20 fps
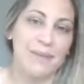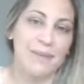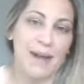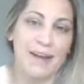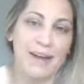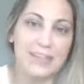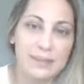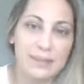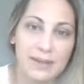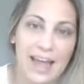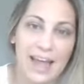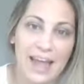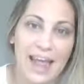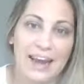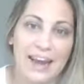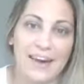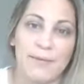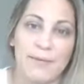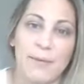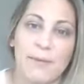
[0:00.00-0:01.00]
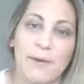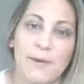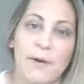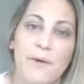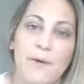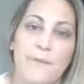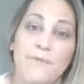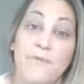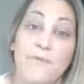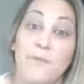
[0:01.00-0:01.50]
My husband ended up coming
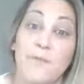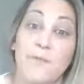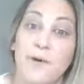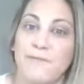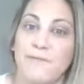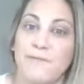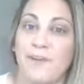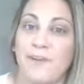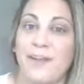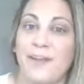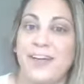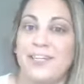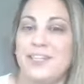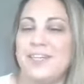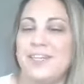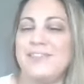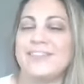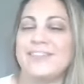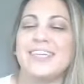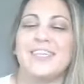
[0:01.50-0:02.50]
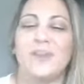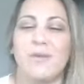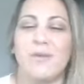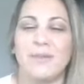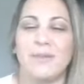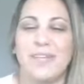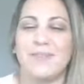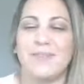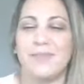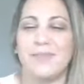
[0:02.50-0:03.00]
home from work for lunch, and I was like, don't
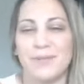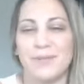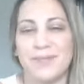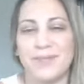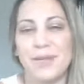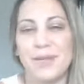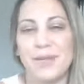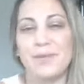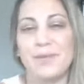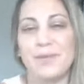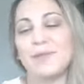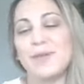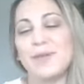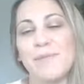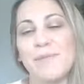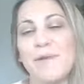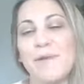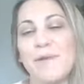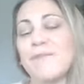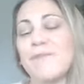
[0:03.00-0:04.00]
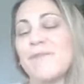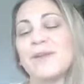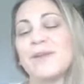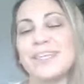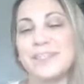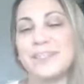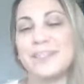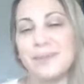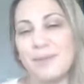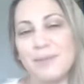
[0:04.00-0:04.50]
tell him, don't tell him, don't tell him. And of course
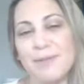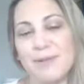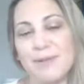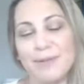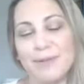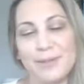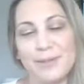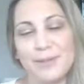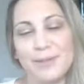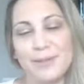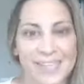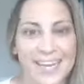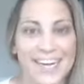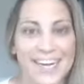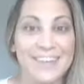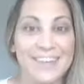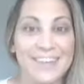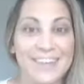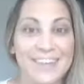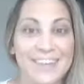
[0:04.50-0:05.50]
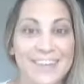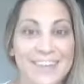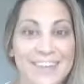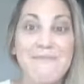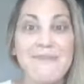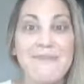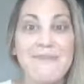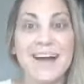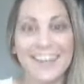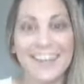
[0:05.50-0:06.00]
I told him. I was so excited. He was like, oh
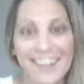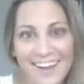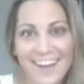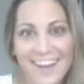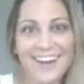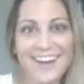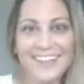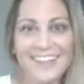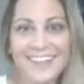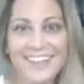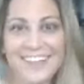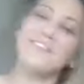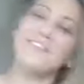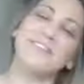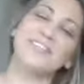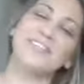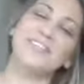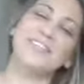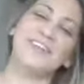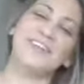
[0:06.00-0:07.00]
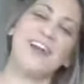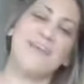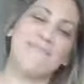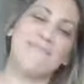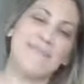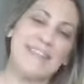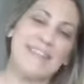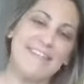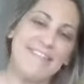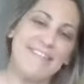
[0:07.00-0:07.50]
my gosh, we just could not
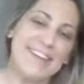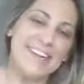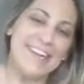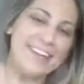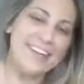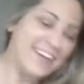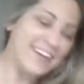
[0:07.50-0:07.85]
believe it.